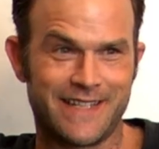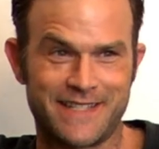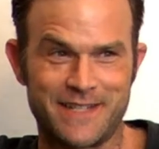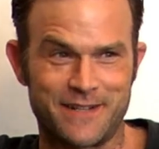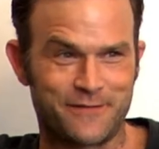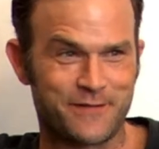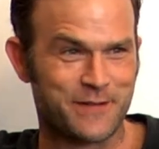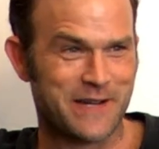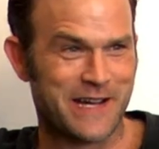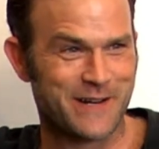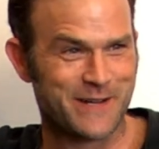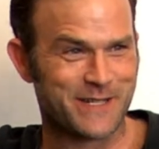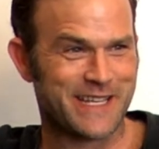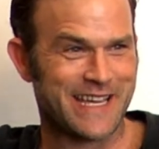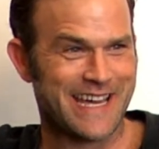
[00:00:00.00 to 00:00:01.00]
yeah, that's in a few
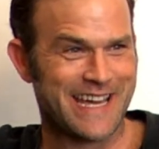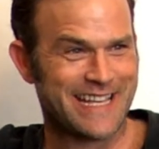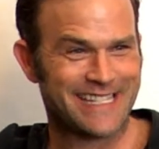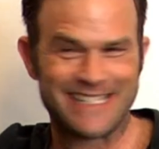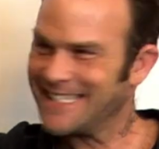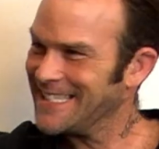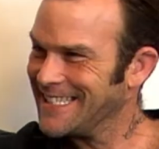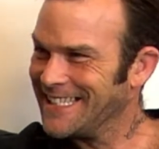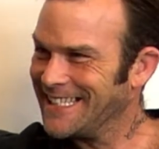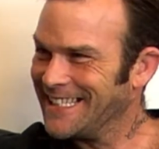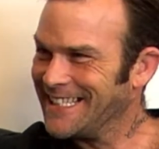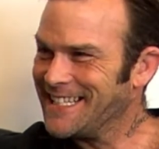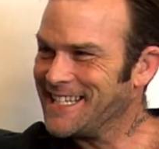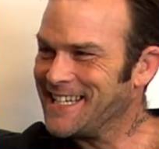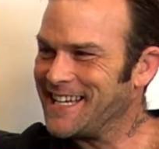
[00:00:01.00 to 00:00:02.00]
hours, guys.
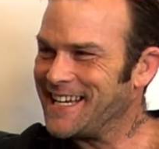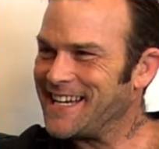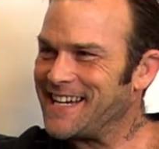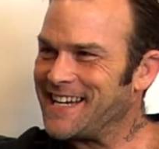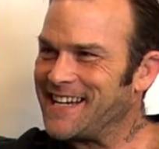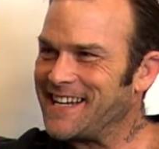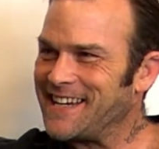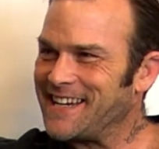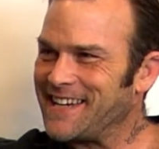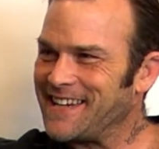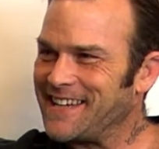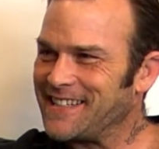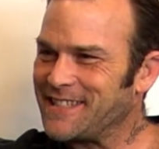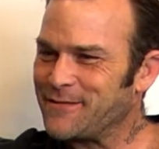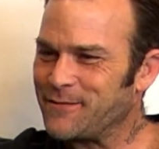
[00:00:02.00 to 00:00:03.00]
Yeah, awesome.
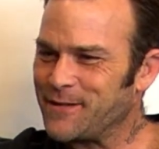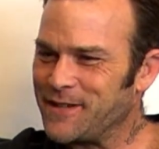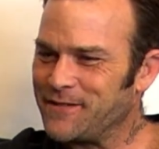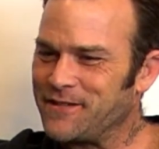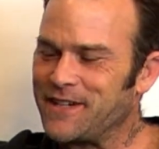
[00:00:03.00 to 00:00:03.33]
It's pretty